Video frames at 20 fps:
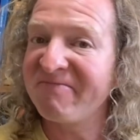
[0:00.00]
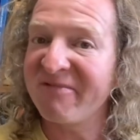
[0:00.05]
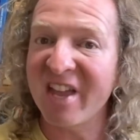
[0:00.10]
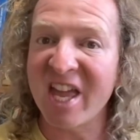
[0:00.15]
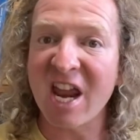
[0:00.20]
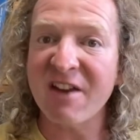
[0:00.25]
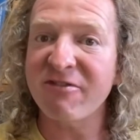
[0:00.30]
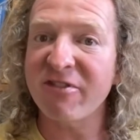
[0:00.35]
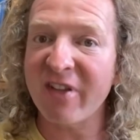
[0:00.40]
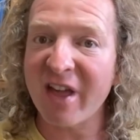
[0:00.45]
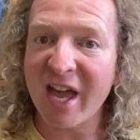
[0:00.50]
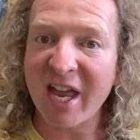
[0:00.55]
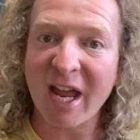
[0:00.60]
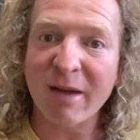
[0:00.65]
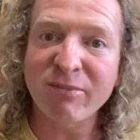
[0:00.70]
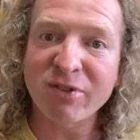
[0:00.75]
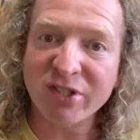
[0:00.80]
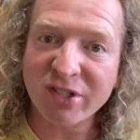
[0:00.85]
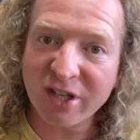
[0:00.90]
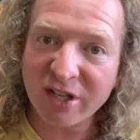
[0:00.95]
And after that,
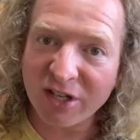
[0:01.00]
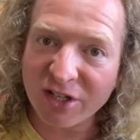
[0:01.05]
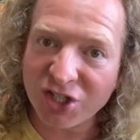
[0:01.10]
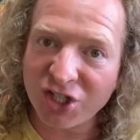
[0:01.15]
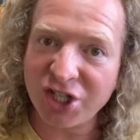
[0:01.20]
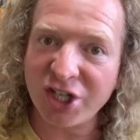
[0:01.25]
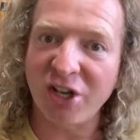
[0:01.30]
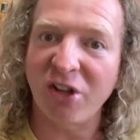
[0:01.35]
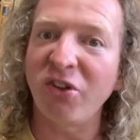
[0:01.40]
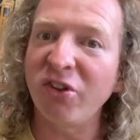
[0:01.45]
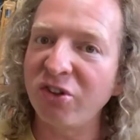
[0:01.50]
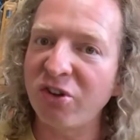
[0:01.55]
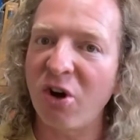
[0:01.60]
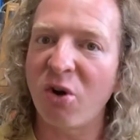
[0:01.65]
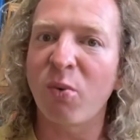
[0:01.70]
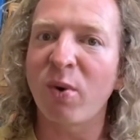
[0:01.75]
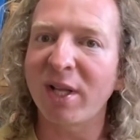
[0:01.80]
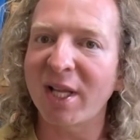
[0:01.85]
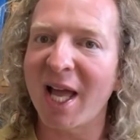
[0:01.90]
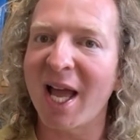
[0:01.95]
I'm just gonna chill and
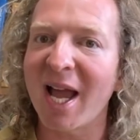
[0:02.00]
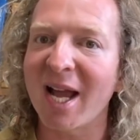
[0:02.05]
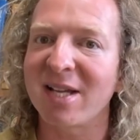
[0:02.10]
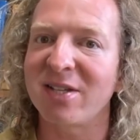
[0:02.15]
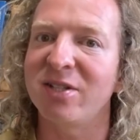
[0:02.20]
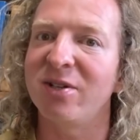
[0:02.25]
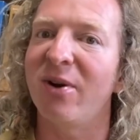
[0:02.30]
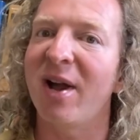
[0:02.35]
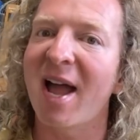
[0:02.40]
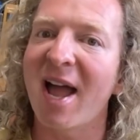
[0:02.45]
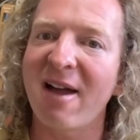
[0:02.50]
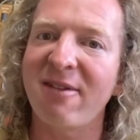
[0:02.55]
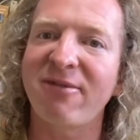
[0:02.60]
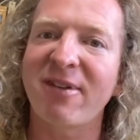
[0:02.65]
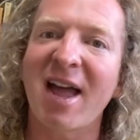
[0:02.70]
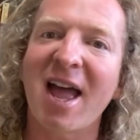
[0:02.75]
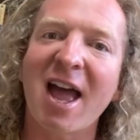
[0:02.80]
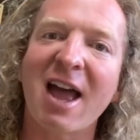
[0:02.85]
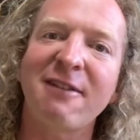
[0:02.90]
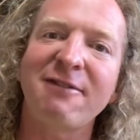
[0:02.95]
go relax. You know,
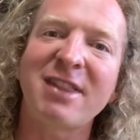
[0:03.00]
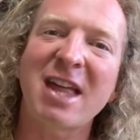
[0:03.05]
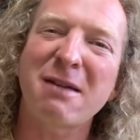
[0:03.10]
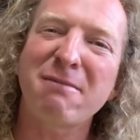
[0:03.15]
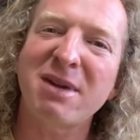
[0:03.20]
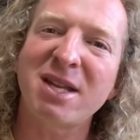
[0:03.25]
have that